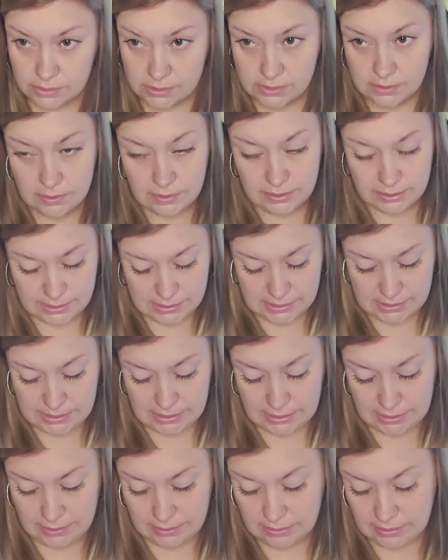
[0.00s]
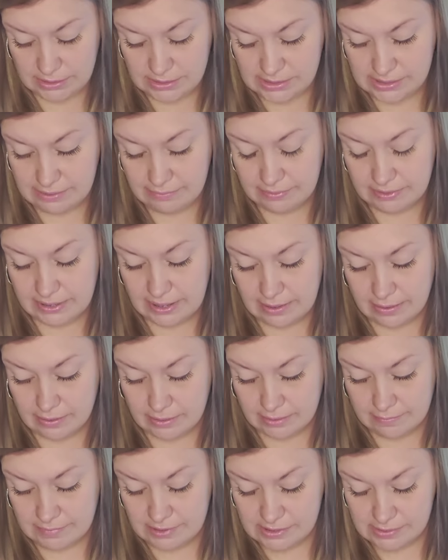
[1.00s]
so let's see. Let's see what the
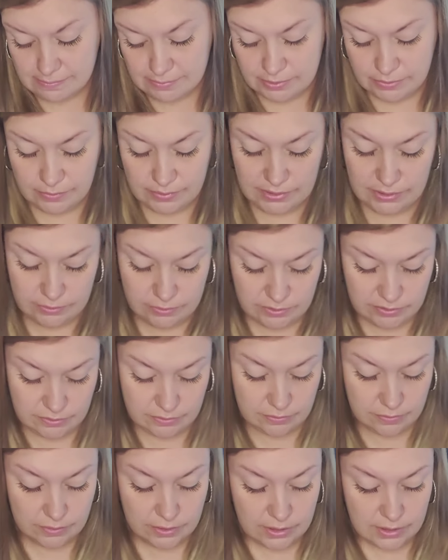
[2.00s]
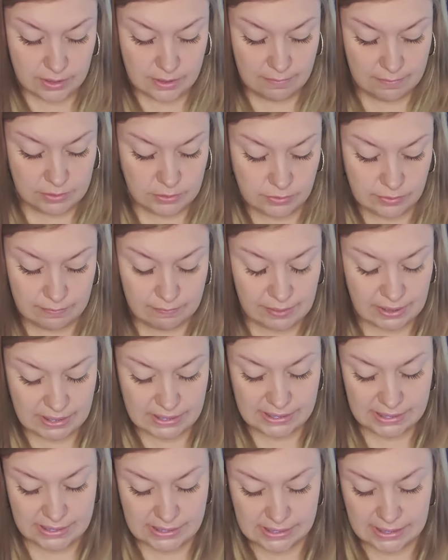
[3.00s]
outcome is between you two. Between
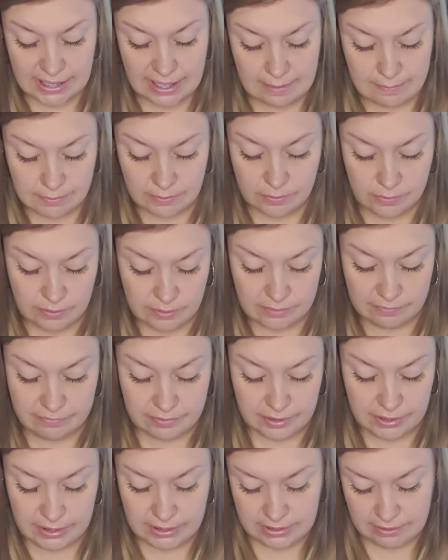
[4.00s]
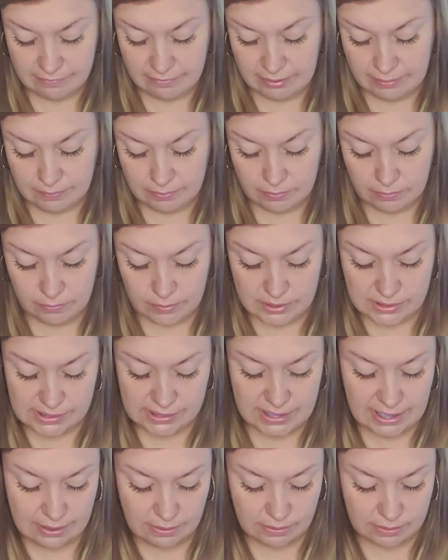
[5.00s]
Pisces and Capricorn for the end of April, what
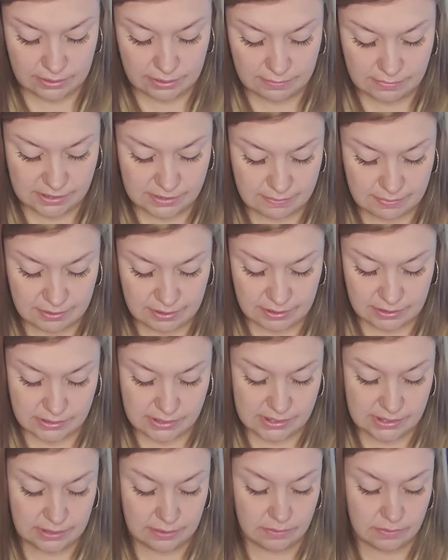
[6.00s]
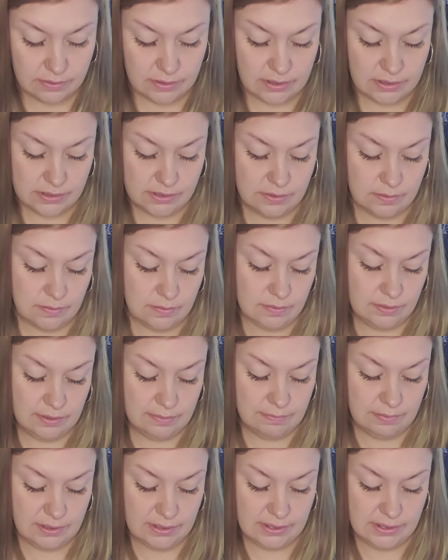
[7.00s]
is the outcome, Spirit? Single cards only,
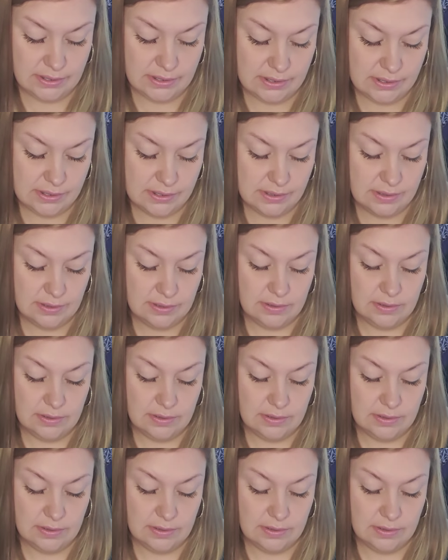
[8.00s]
please.